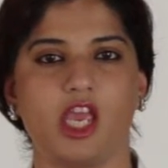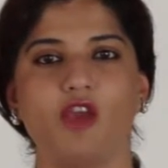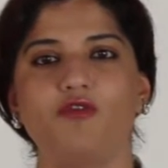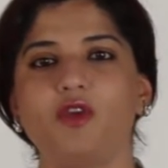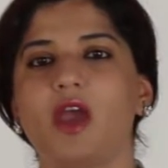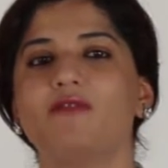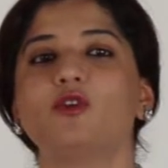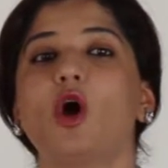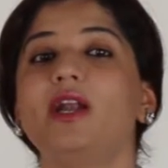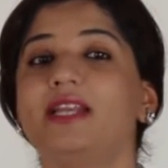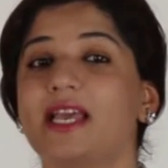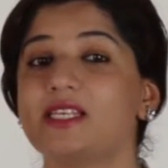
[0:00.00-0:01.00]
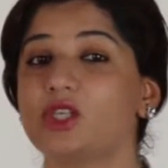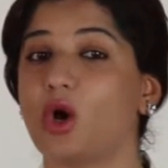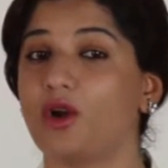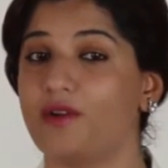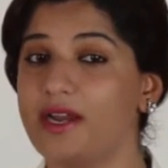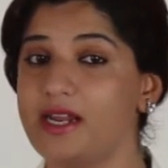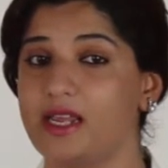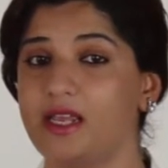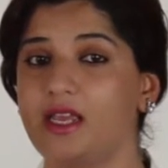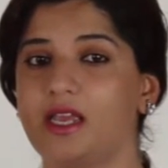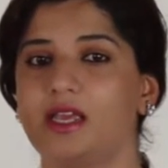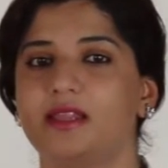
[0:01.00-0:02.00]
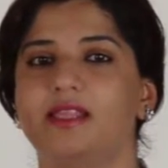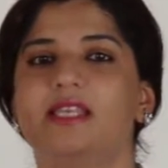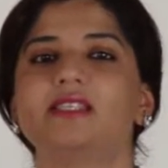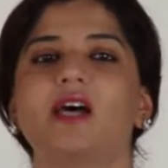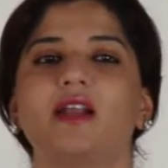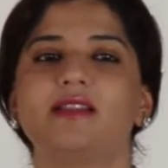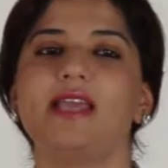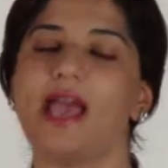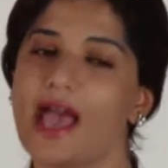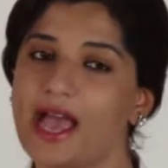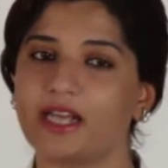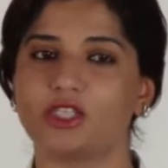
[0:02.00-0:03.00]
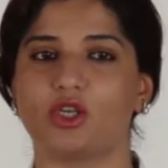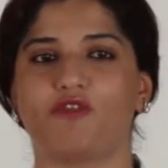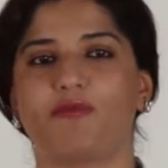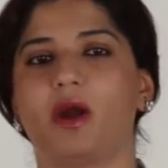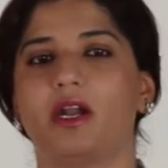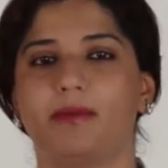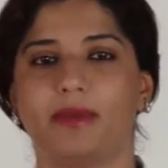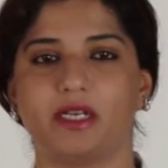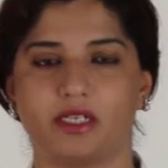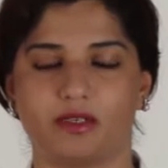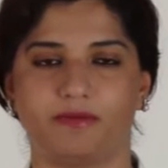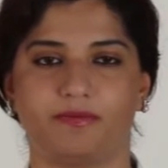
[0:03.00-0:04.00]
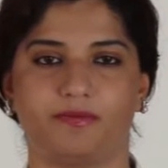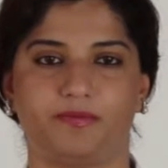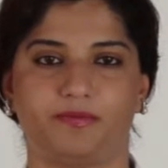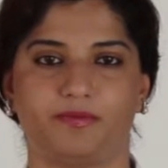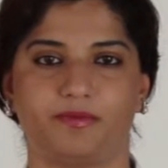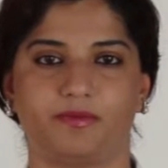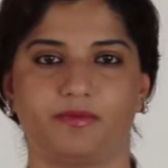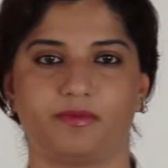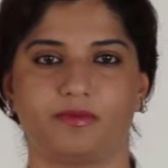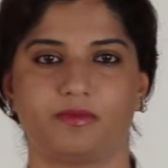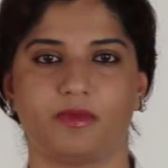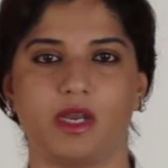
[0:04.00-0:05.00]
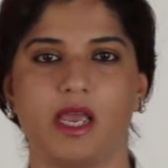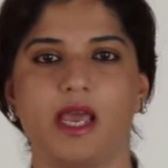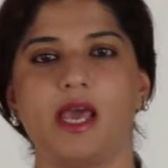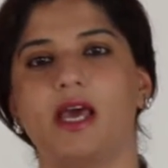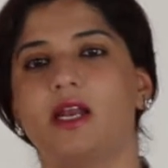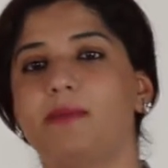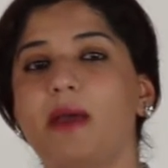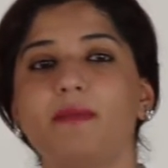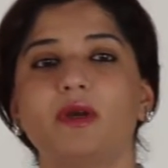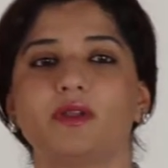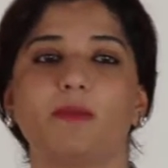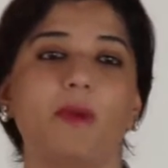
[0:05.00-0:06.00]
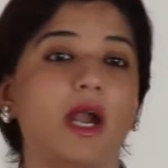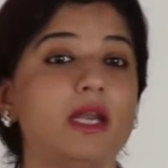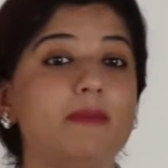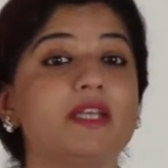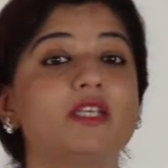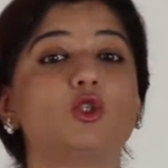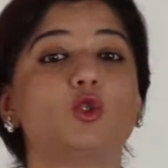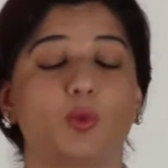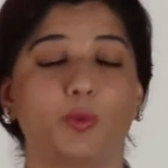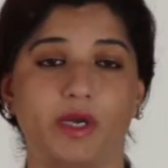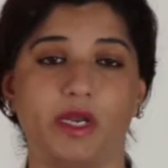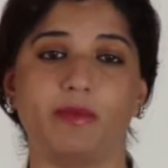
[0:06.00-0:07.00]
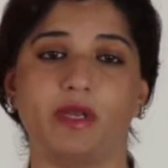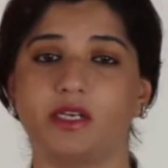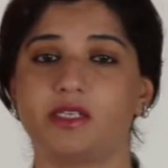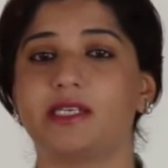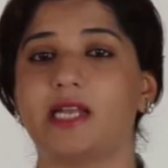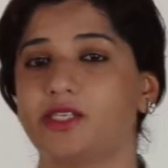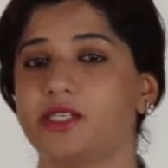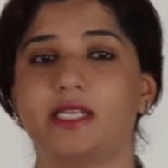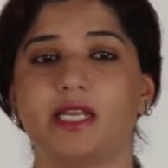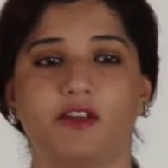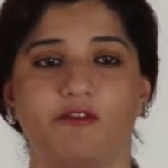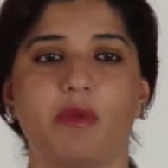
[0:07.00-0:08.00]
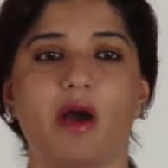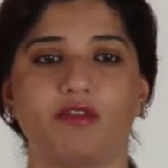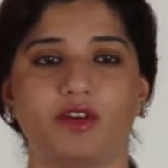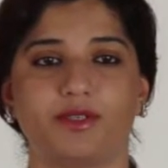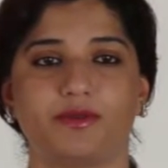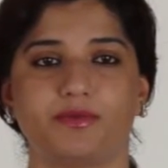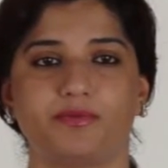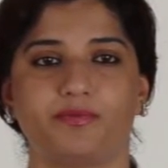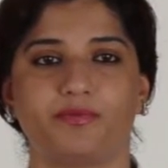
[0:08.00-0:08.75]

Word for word: If you have not guessed already, these are the Acts of Parliament. Remember, the Parliament is supreme in its legislative powers,